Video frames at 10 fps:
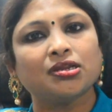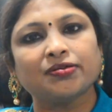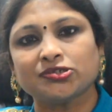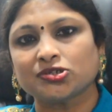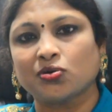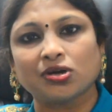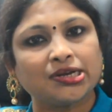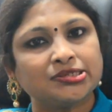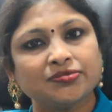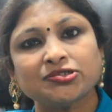if she's going to
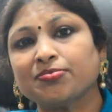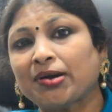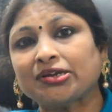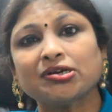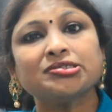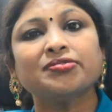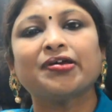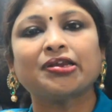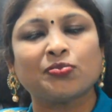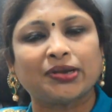conceive, she might conceive
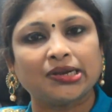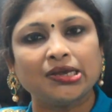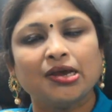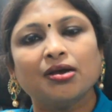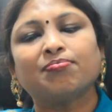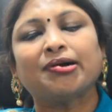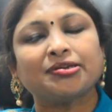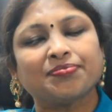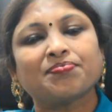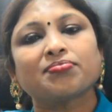very quickly, but
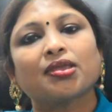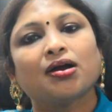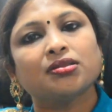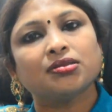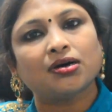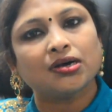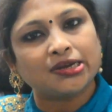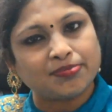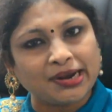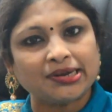
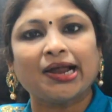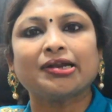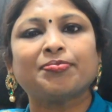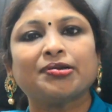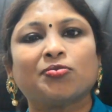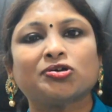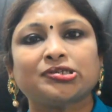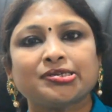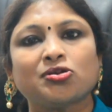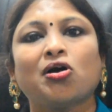it might land up in abortion
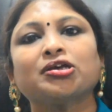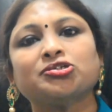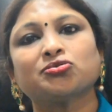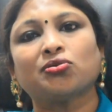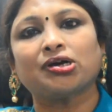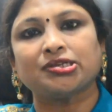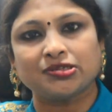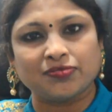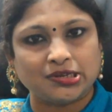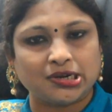as long as she's going to
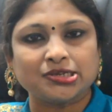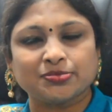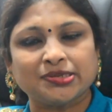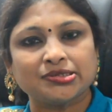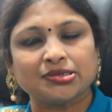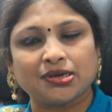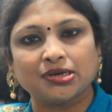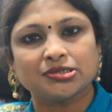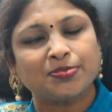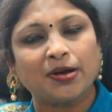conceive with her husband's
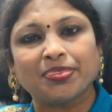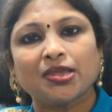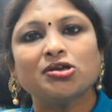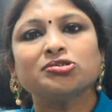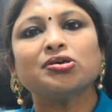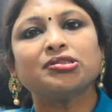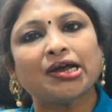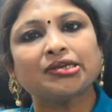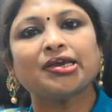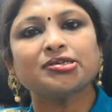sperm. So in
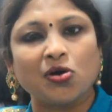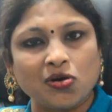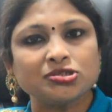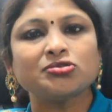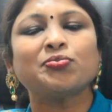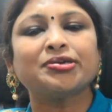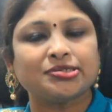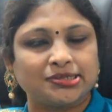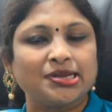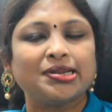that case also we
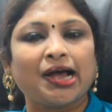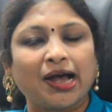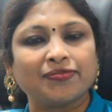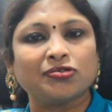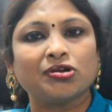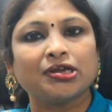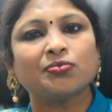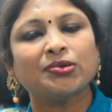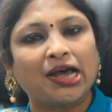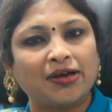still have,
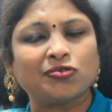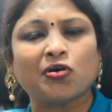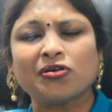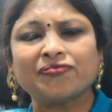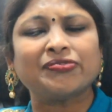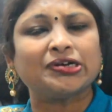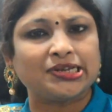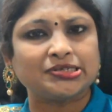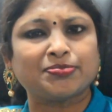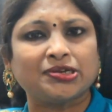we have a lot of
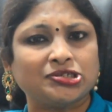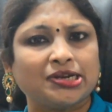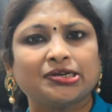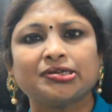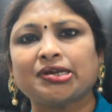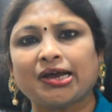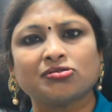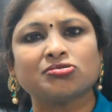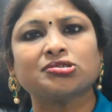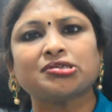test pre-genetic
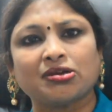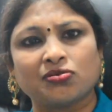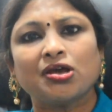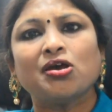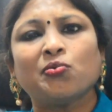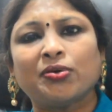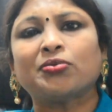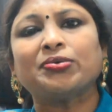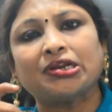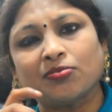diagnosis and where
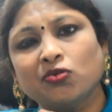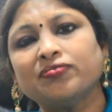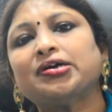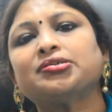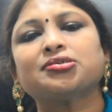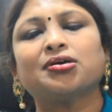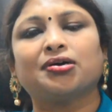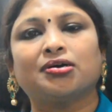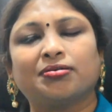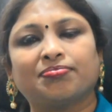we remove that
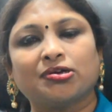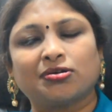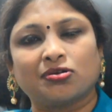the